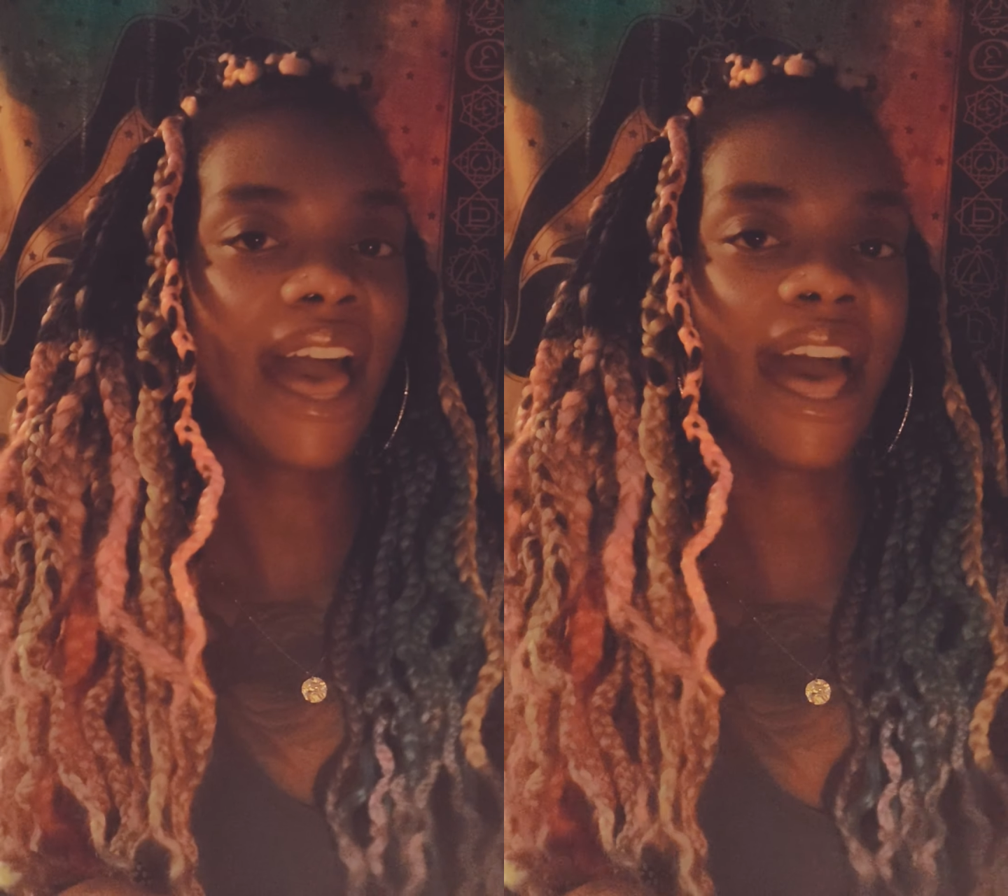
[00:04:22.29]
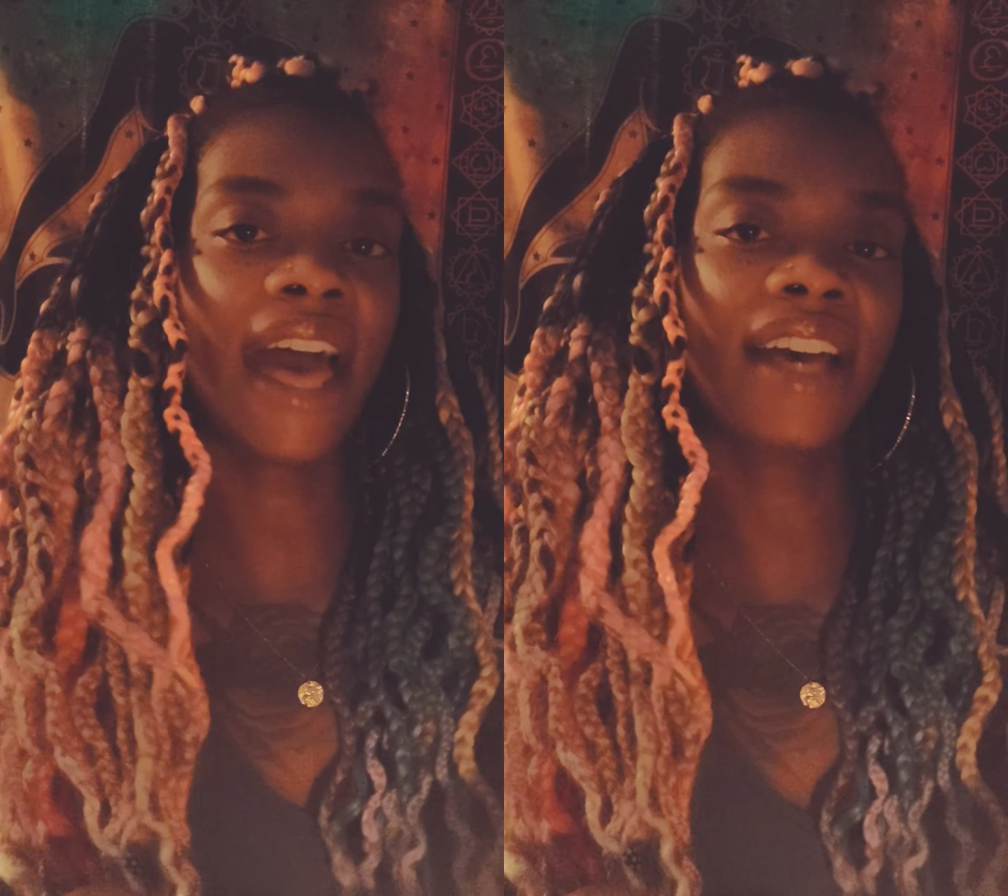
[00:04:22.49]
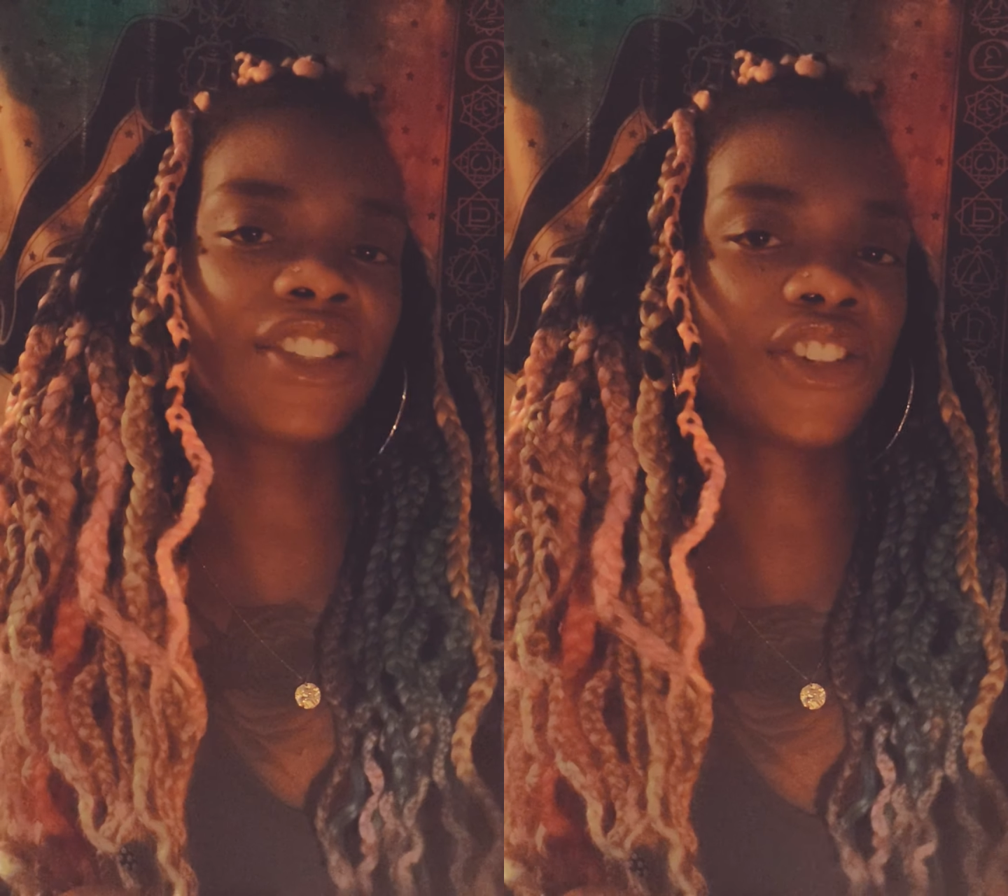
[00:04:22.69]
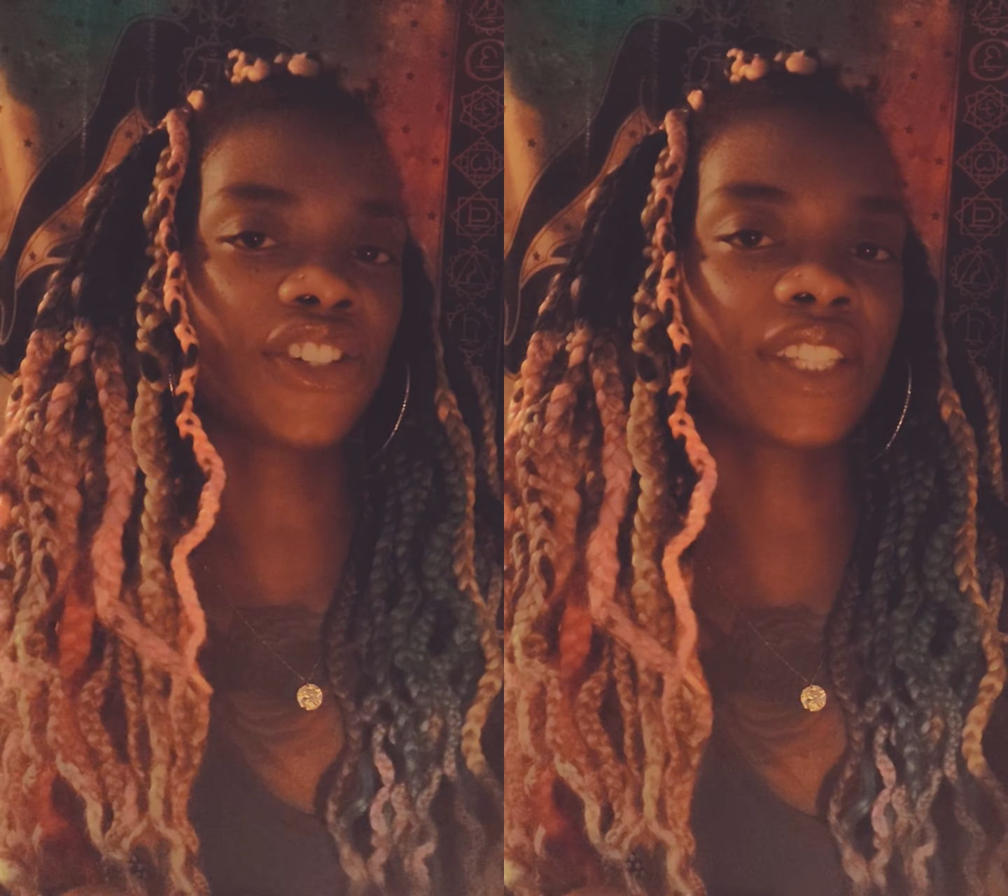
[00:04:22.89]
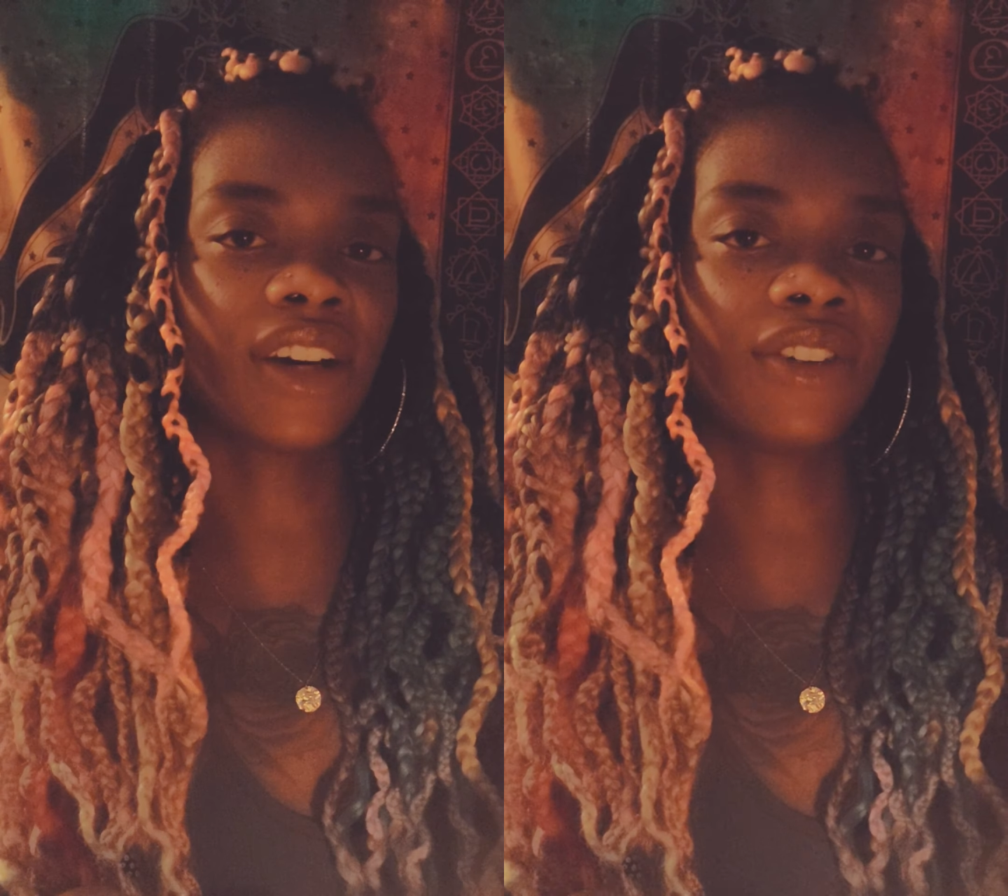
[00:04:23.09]
Ask
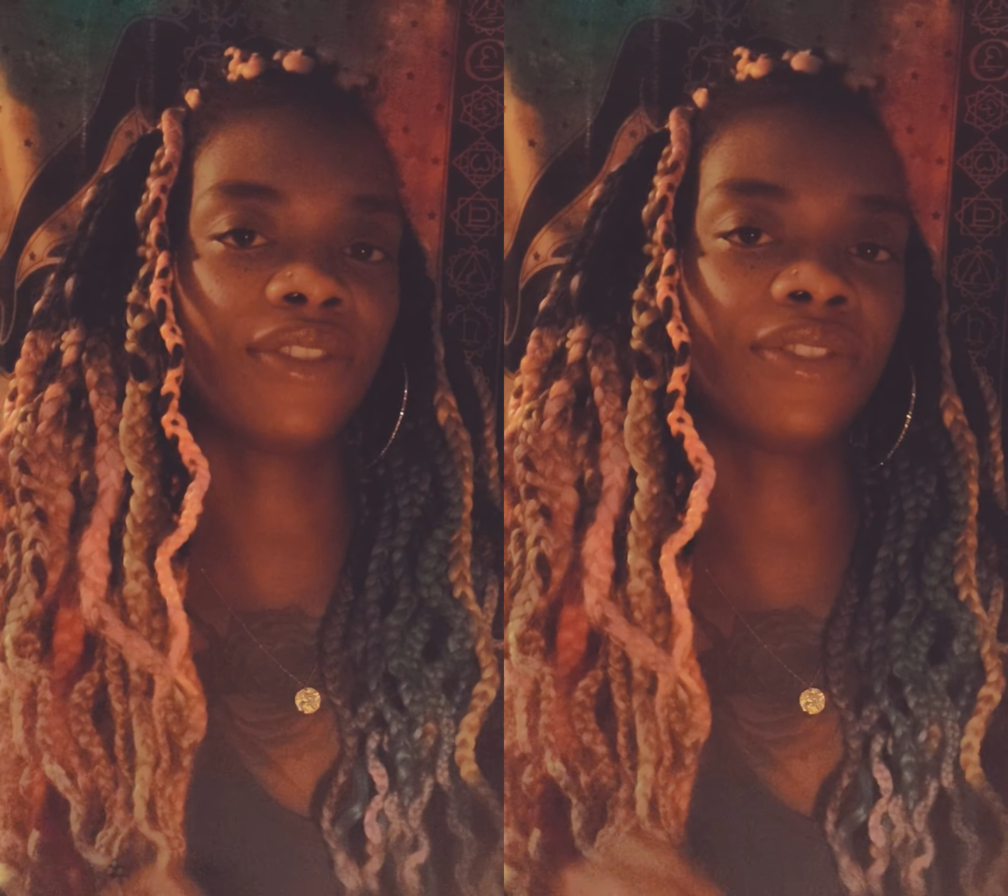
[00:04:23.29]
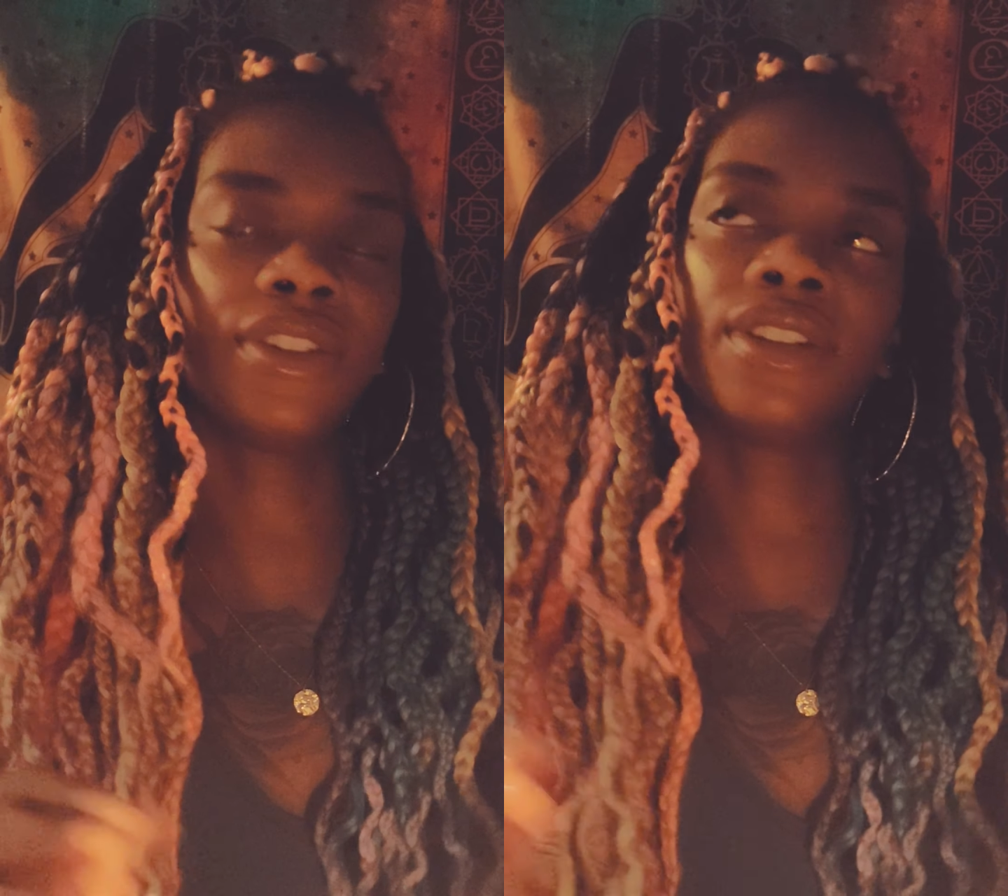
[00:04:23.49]
yourself,